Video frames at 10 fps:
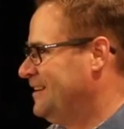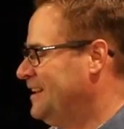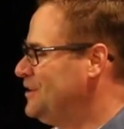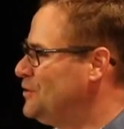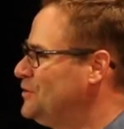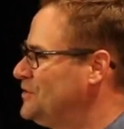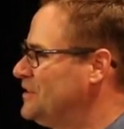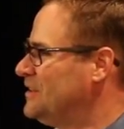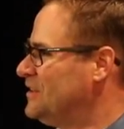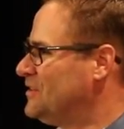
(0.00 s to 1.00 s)
He
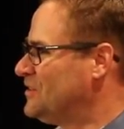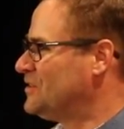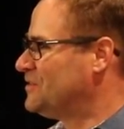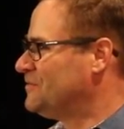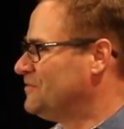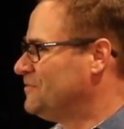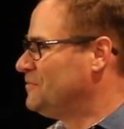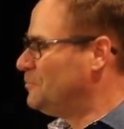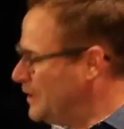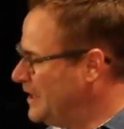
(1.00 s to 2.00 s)
uses
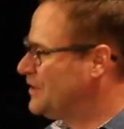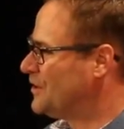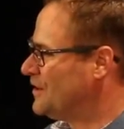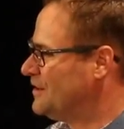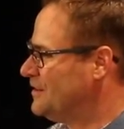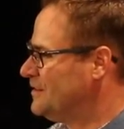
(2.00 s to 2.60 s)
Peter